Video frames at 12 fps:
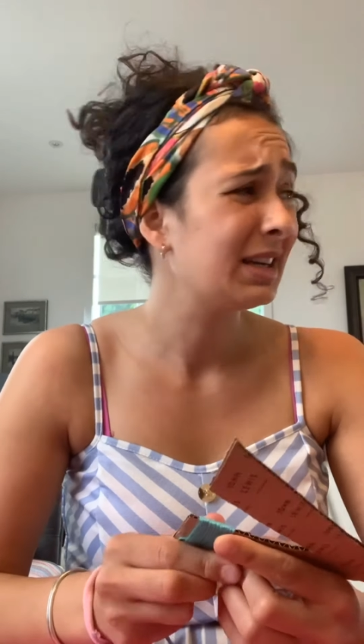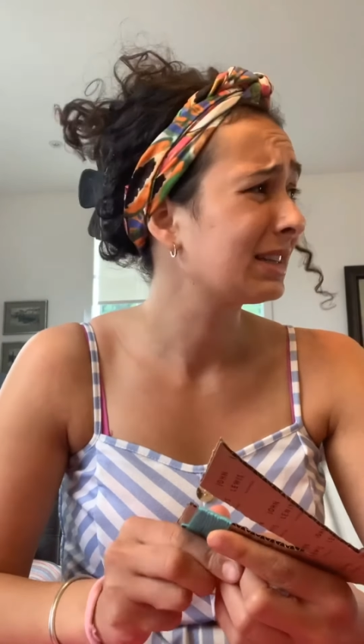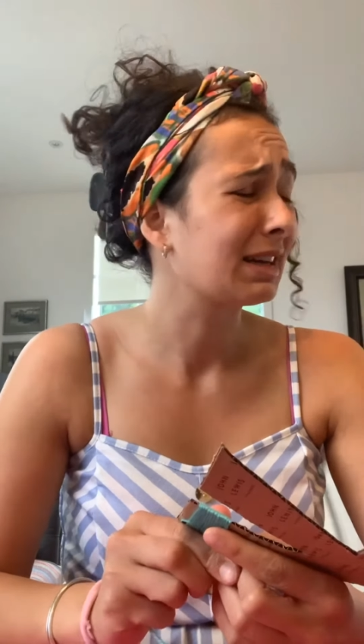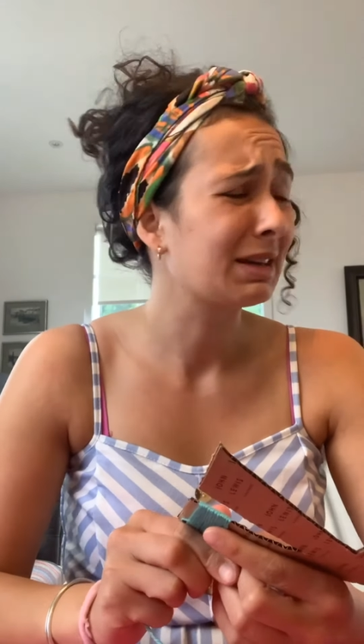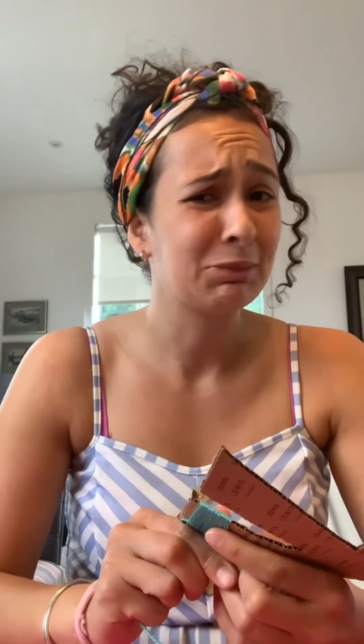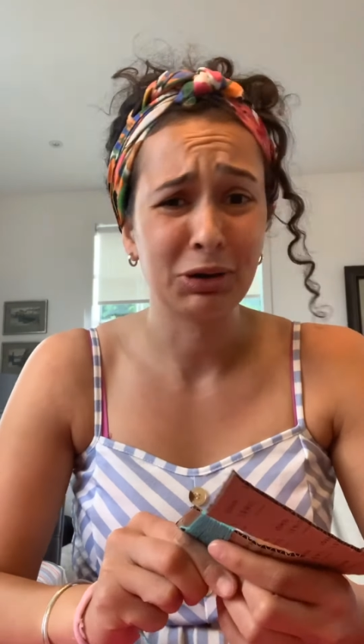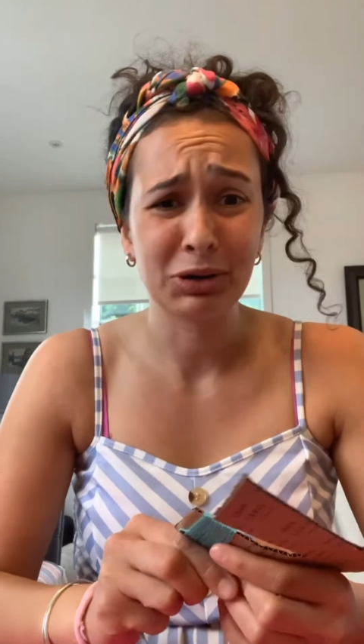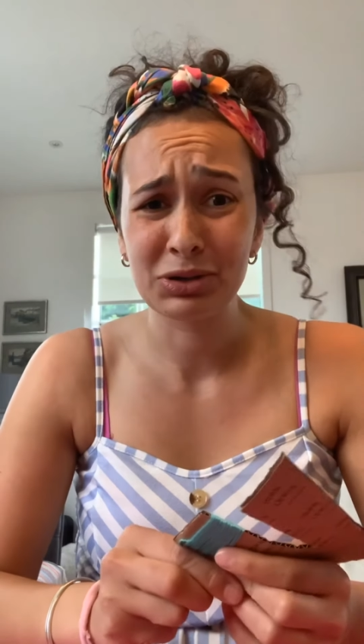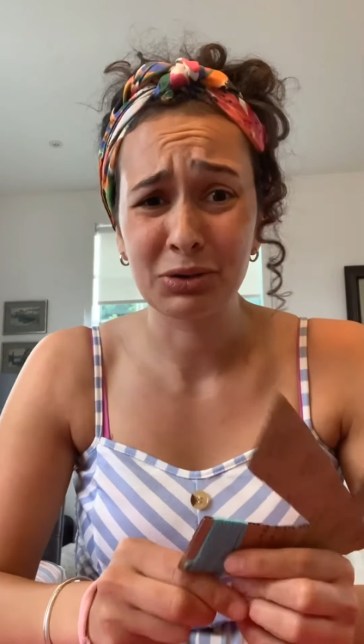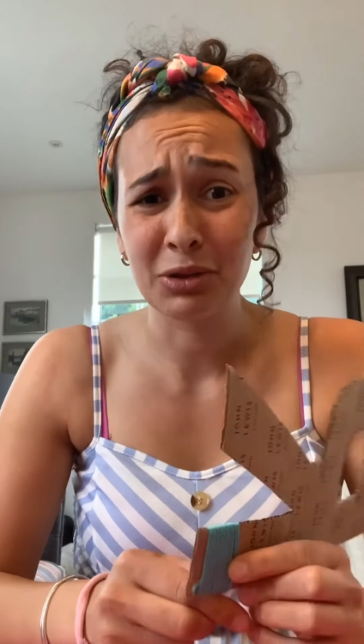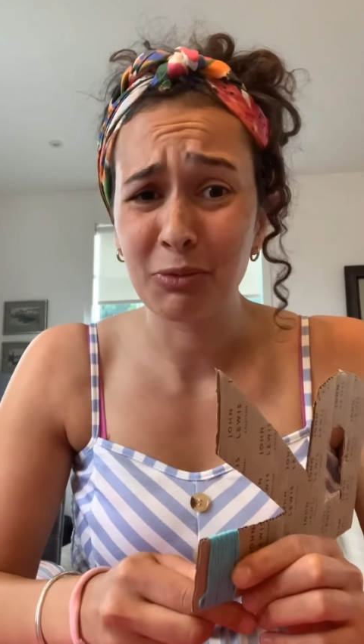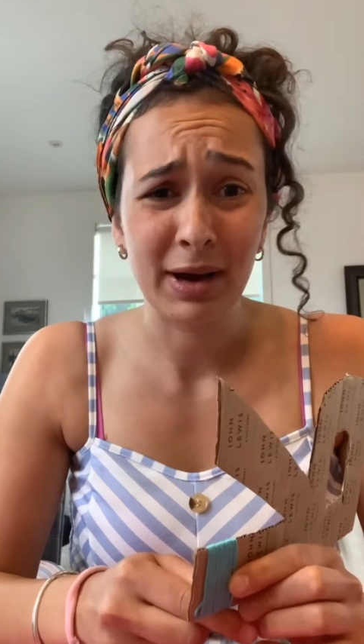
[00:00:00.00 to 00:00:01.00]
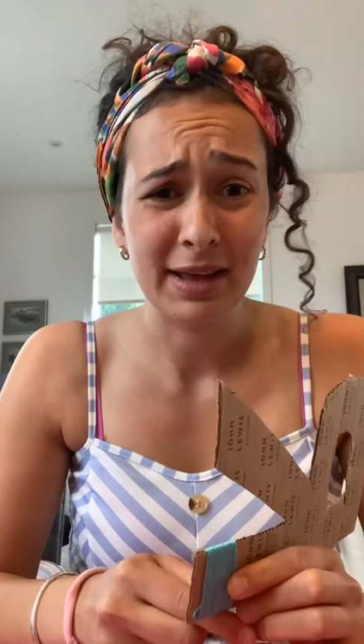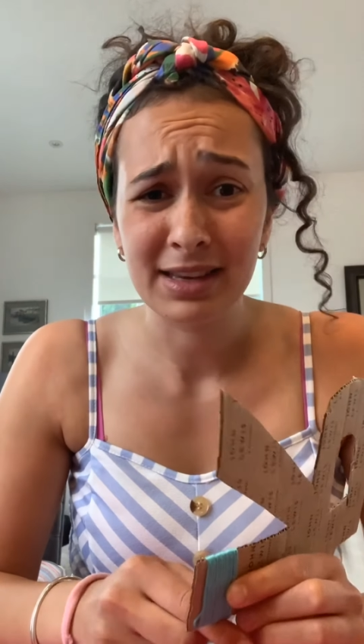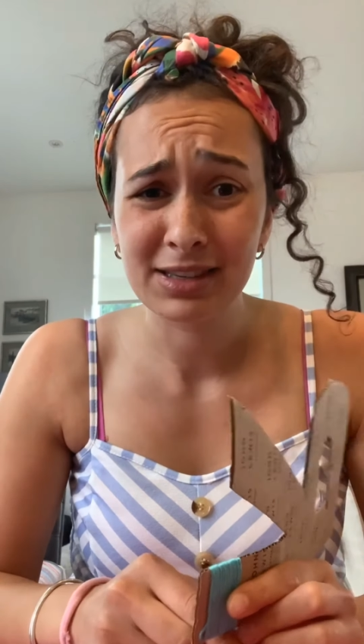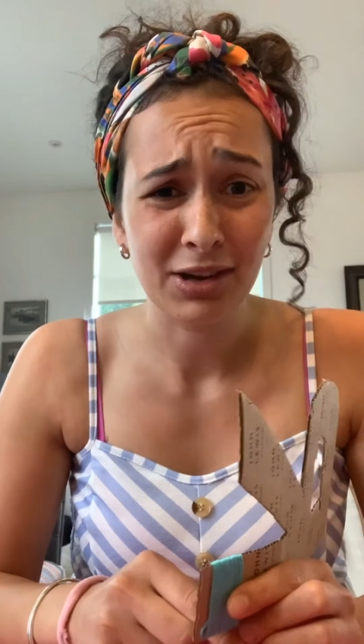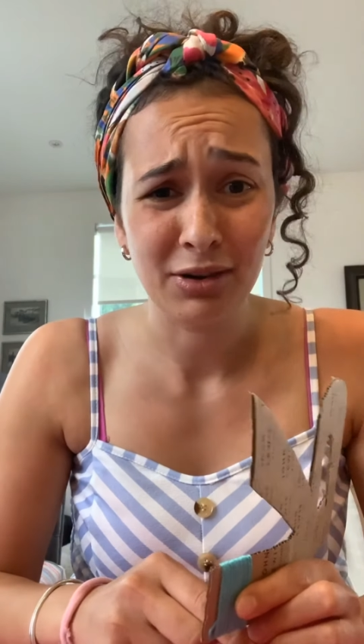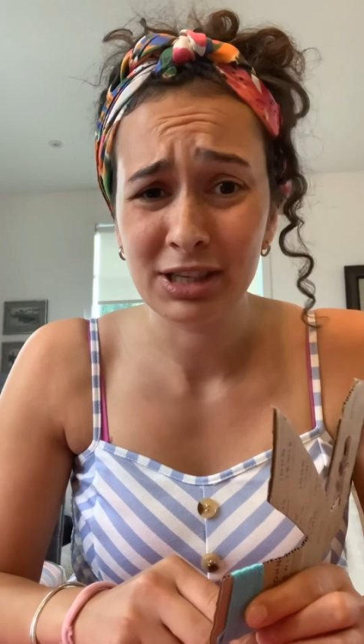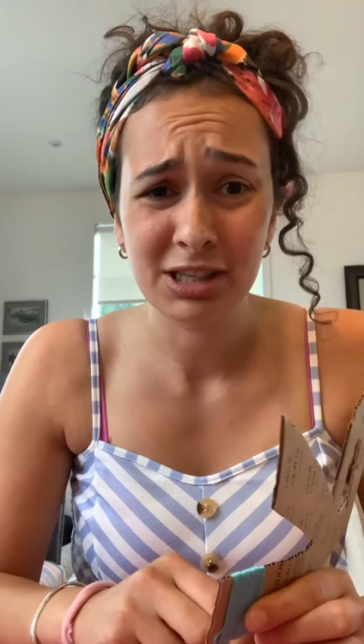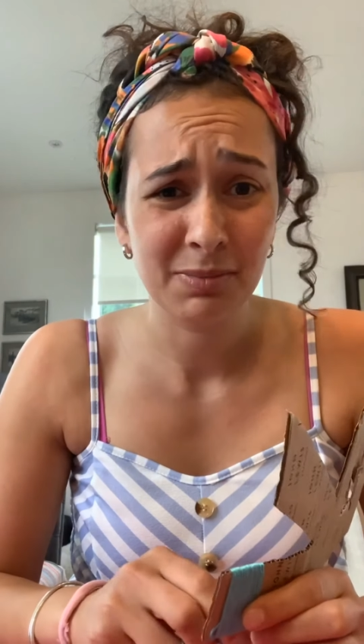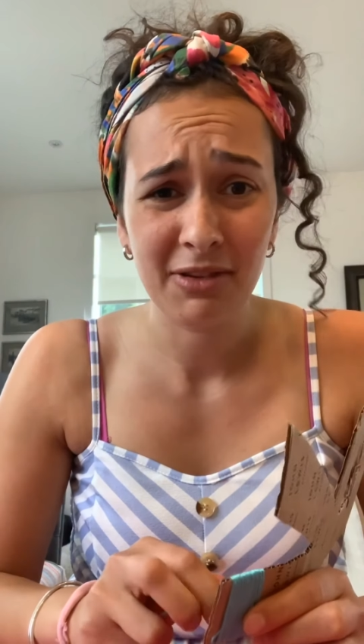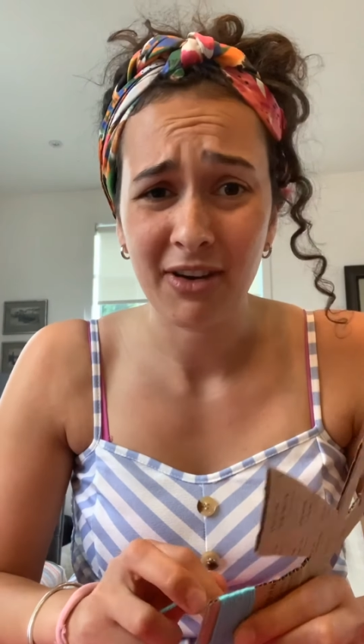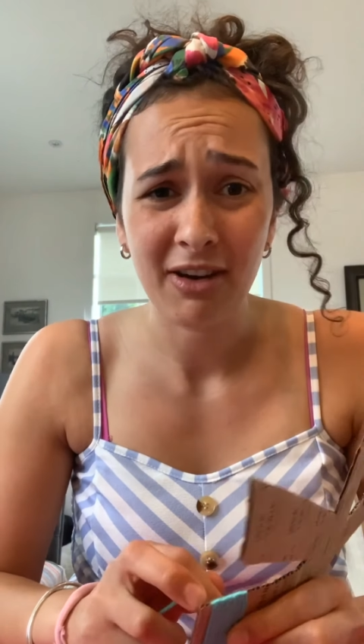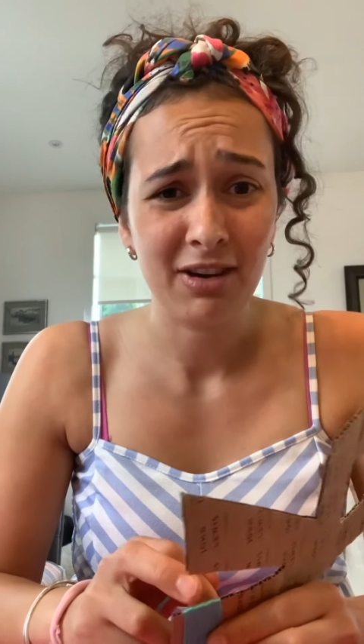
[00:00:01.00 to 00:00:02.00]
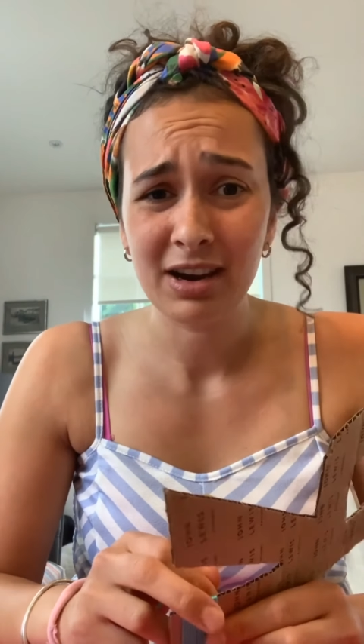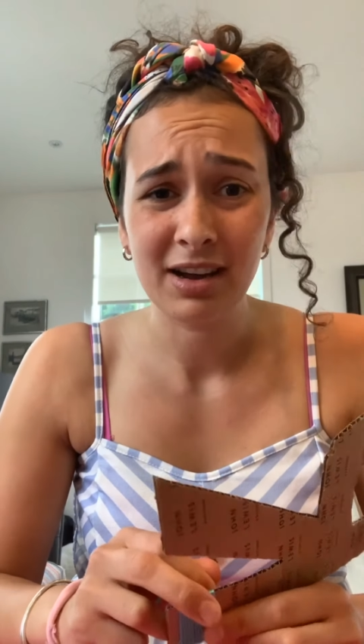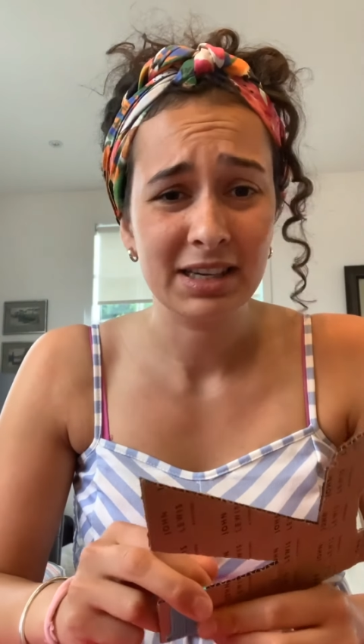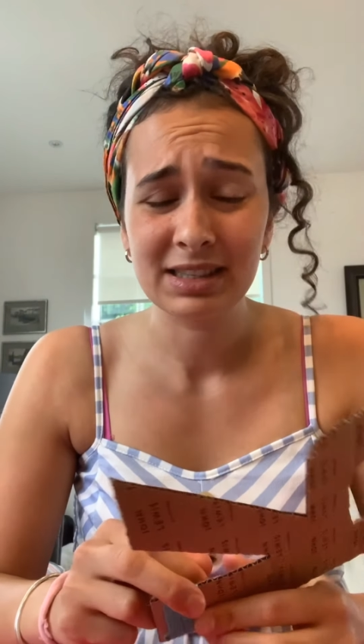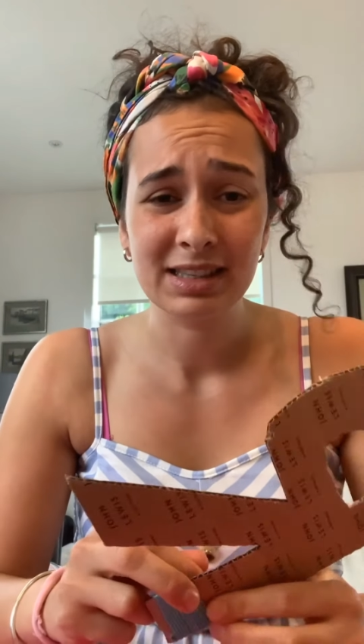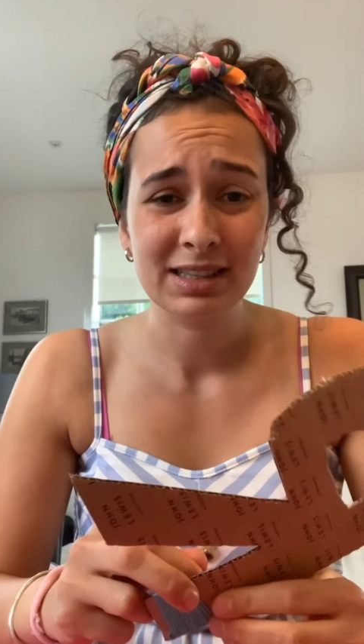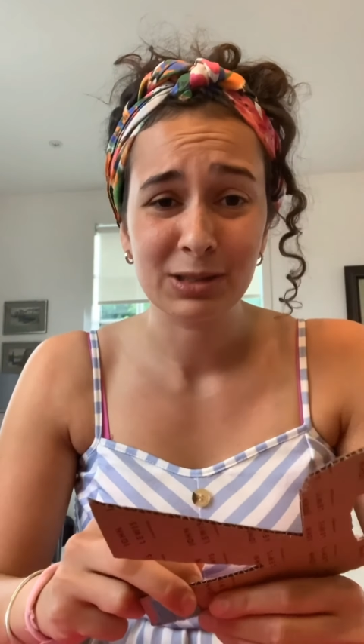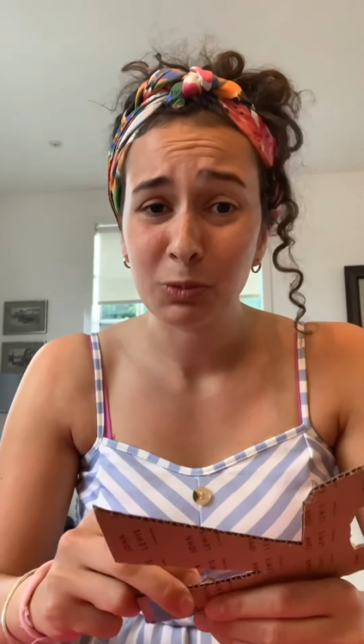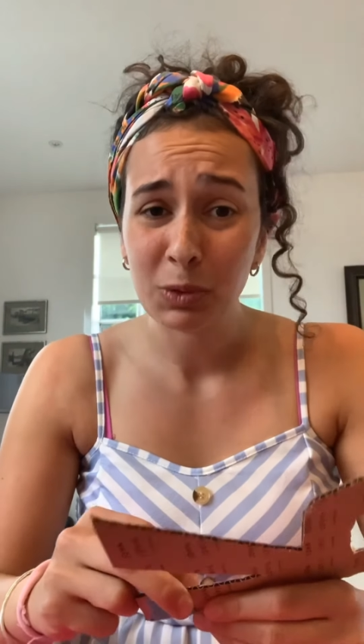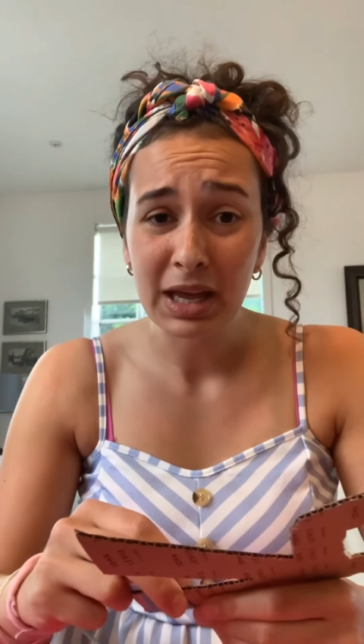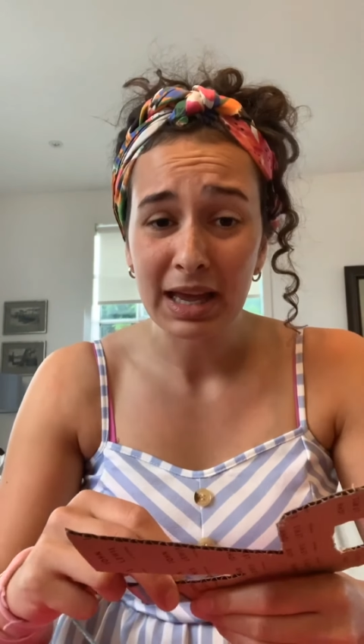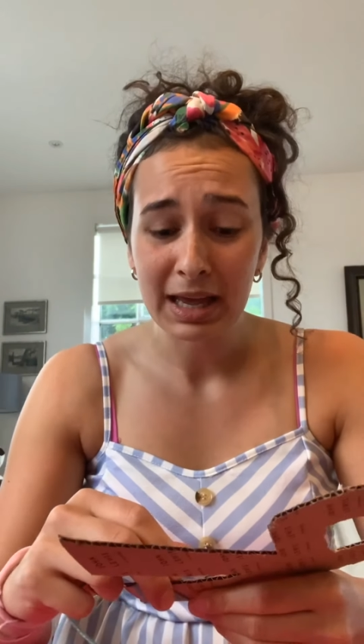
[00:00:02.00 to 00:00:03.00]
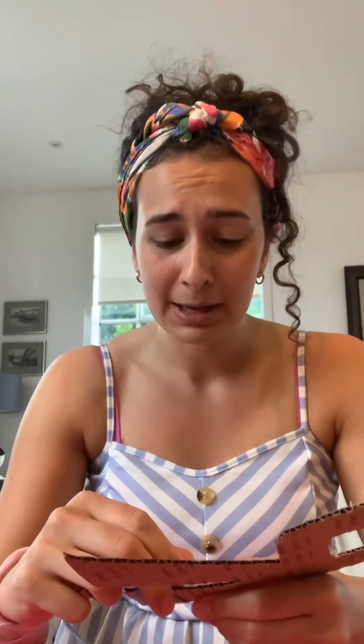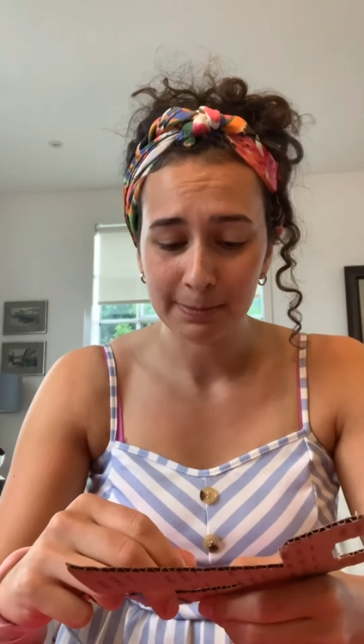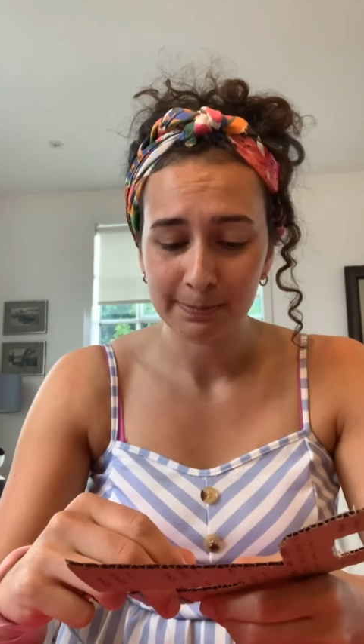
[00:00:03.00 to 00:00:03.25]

as I'm not sure the weather's going to be very nice this week.